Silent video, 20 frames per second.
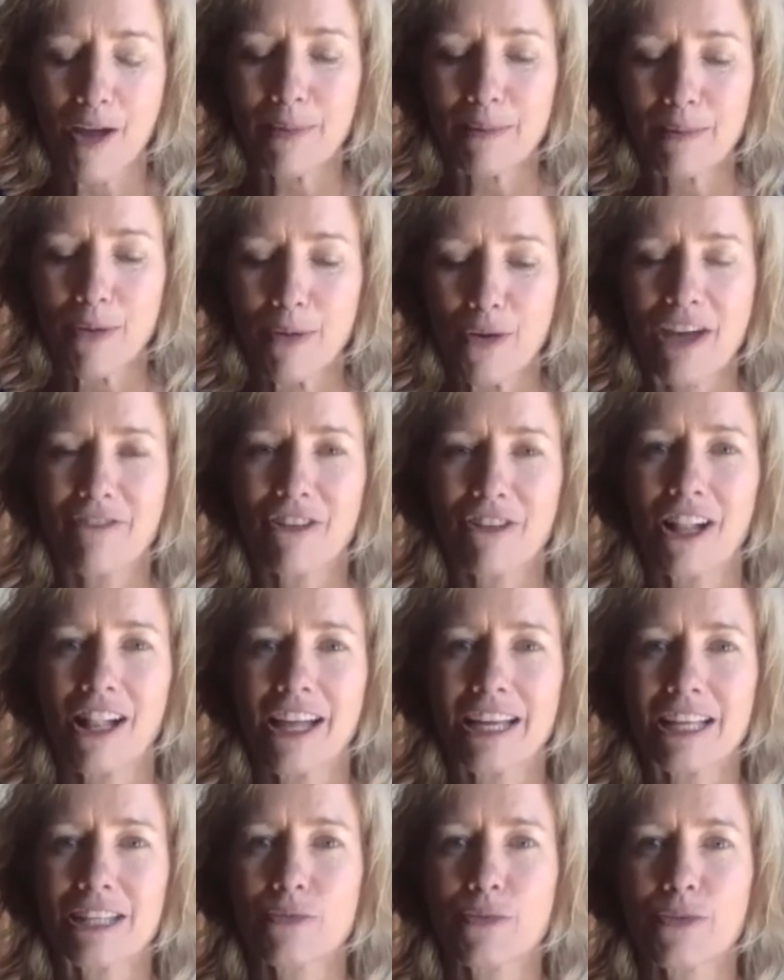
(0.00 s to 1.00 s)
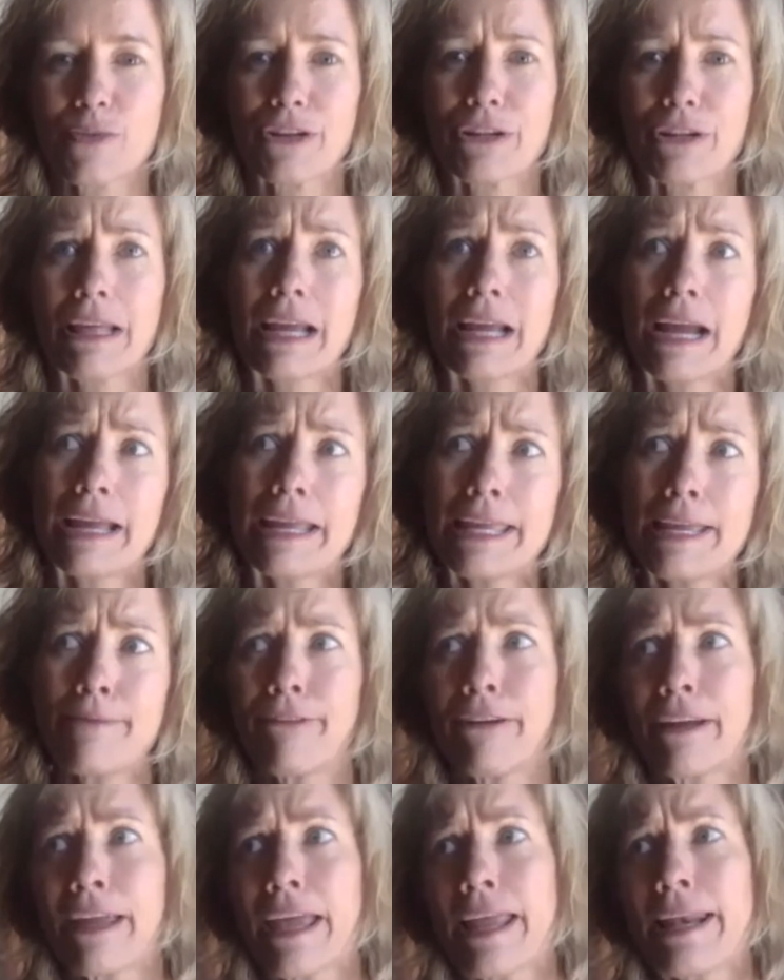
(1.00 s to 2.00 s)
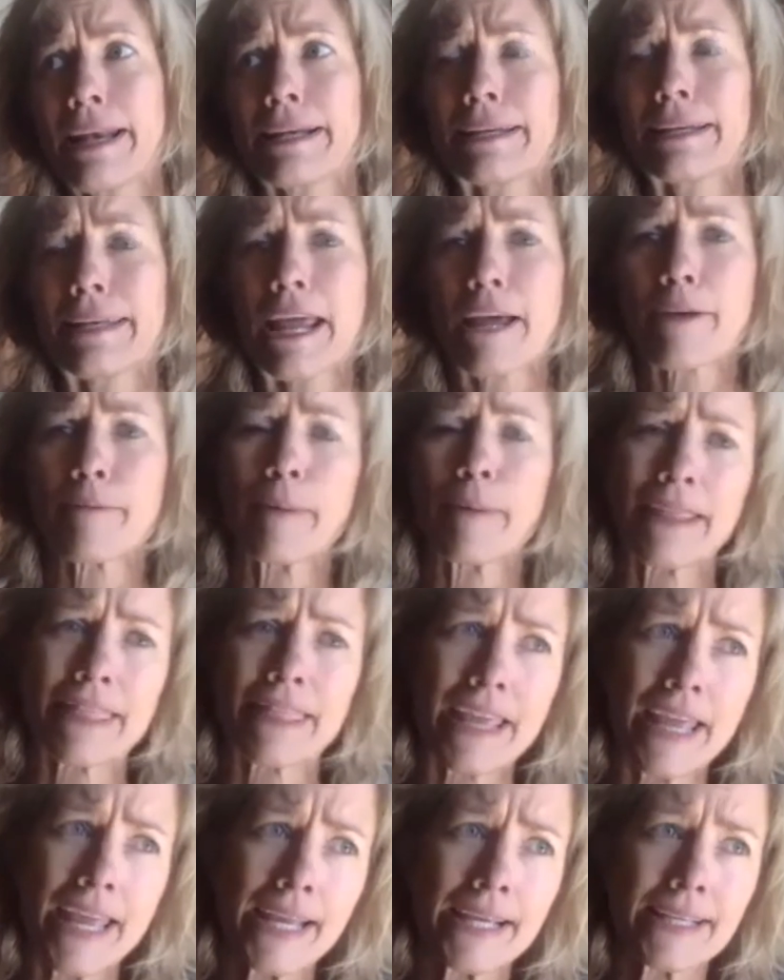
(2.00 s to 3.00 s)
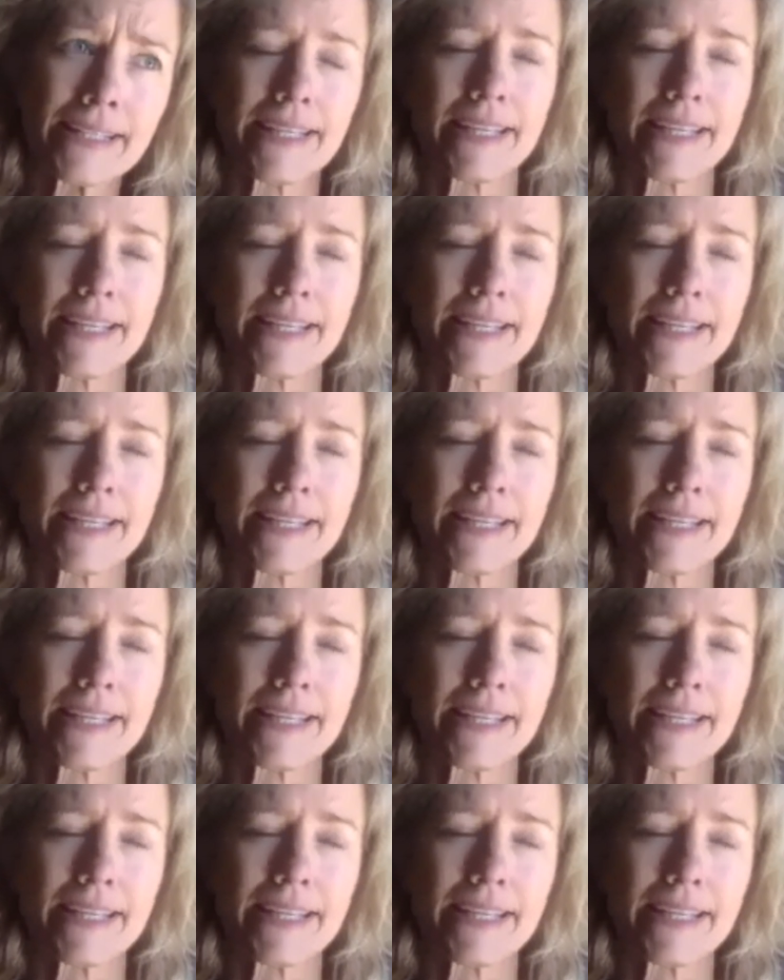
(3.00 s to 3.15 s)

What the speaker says: both have clients where they're like, I keep forgetting to take my things.